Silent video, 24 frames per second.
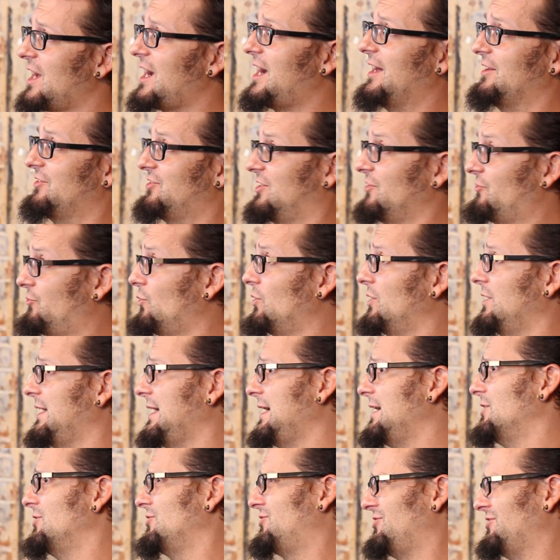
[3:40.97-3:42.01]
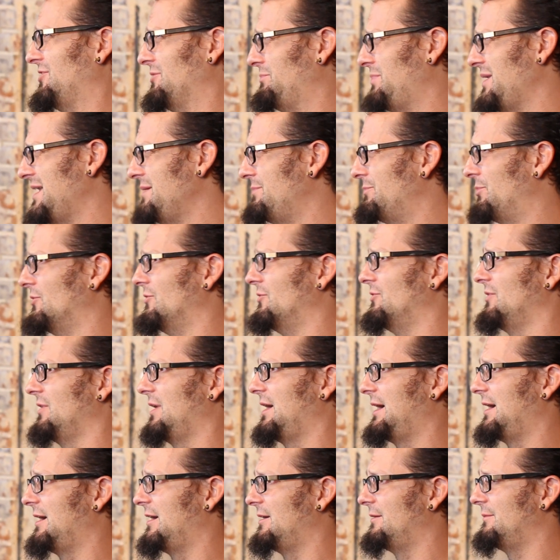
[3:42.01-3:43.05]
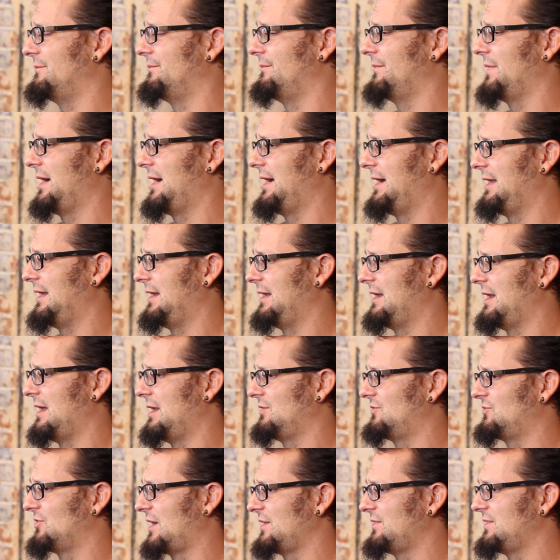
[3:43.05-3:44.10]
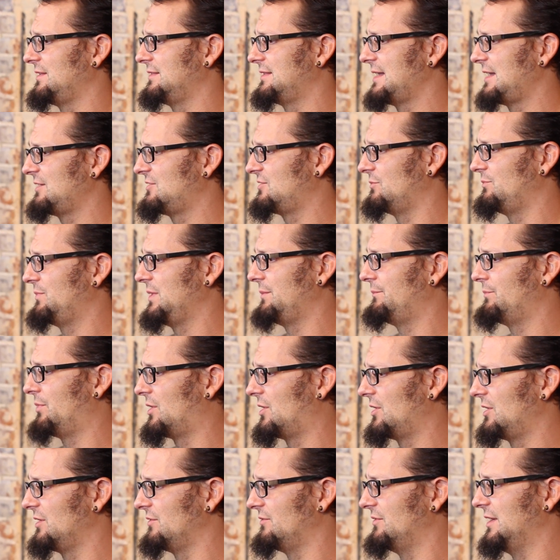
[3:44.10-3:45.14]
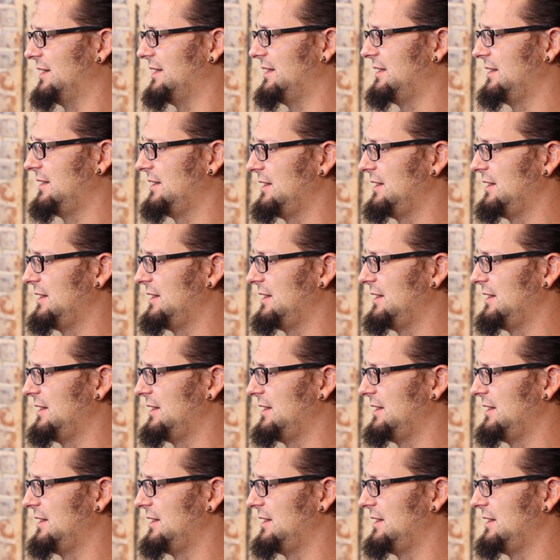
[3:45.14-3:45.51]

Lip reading: us if we're near to the people. And so I think that's a big part of it.